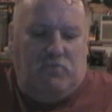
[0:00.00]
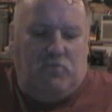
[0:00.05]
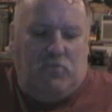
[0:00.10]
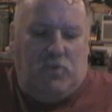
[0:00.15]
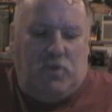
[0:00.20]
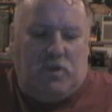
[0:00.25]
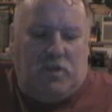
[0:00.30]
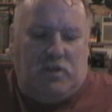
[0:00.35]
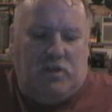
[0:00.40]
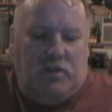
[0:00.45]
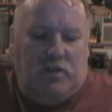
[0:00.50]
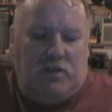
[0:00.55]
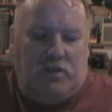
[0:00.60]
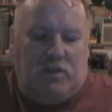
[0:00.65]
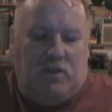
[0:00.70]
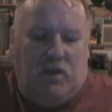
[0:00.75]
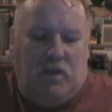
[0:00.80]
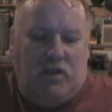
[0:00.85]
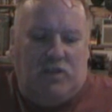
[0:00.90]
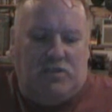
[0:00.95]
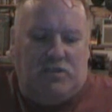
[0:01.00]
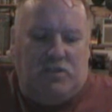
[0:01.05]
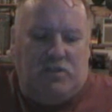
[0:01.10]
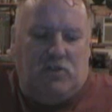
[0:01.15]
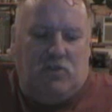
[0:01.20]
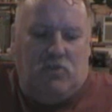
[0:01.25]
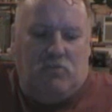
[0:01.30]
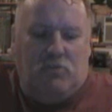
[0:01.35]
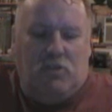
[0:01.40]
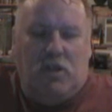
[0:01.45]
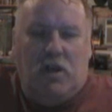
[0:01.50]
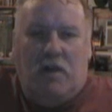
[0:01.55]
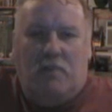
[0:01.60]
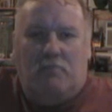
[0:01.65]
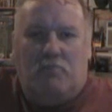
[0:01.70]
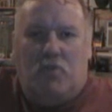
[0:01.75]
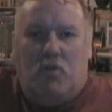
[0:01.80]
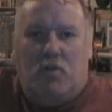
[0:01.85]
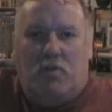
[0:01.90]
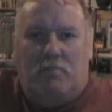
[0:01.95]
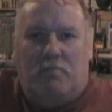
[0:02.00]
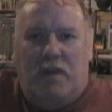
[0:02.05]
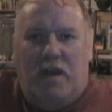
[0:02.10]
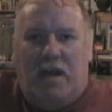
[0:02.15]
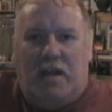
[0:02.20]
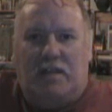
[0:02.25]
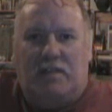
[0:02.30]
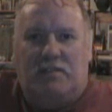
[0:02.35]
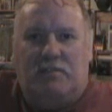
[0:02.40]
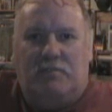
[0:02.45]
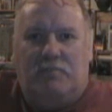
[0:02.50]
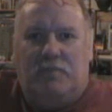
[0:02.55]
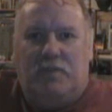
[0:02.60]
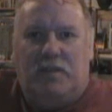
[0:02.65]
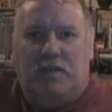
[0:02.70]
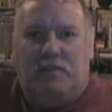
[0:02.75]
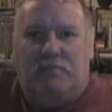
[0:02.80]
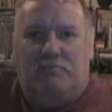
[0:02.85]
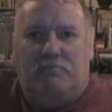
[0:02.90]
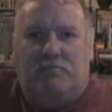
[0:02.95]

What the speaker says: working on cars at home a lot more back in the mid